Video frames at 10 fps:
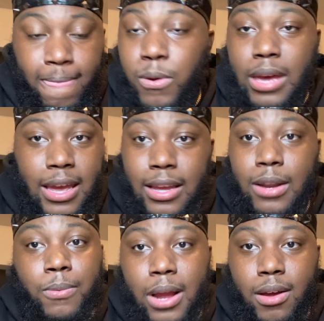You can't
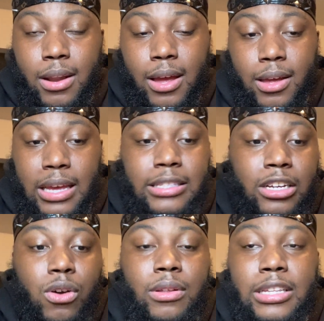get around that. He
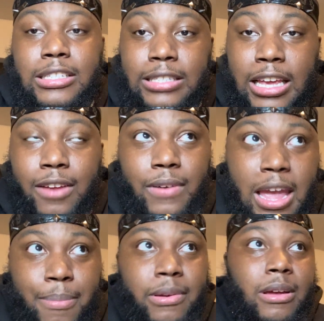took on the seed of
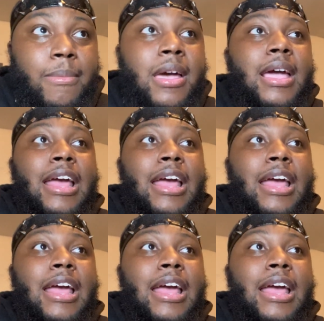Abraham.